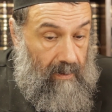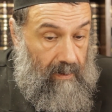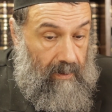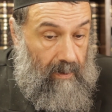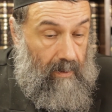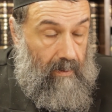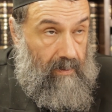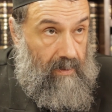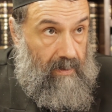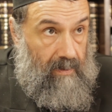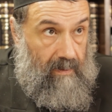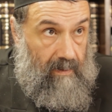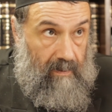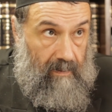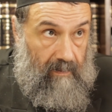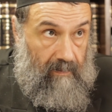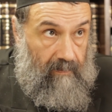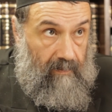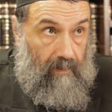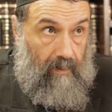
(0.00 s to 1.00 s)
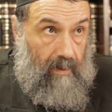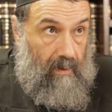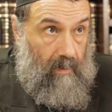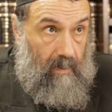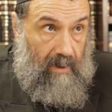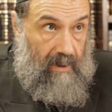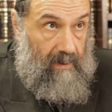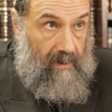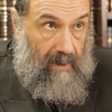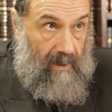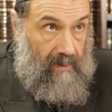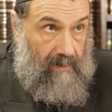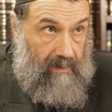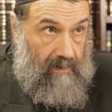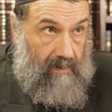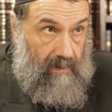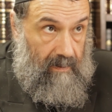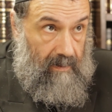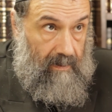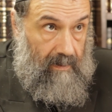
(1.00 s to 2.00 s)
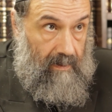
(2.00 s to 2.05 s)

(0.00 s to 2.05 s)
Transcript: Those 4 were not